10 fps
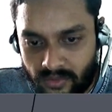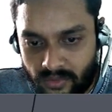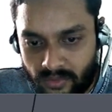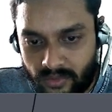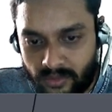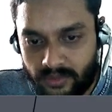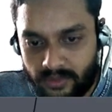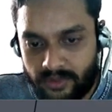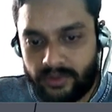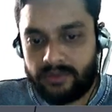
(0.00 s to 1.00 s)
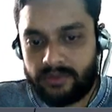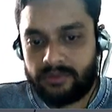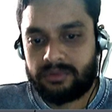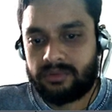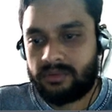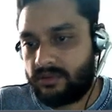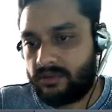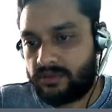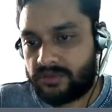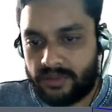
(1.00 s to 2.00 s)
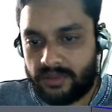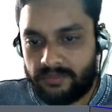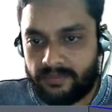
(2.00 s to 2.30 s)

So you can use this screen.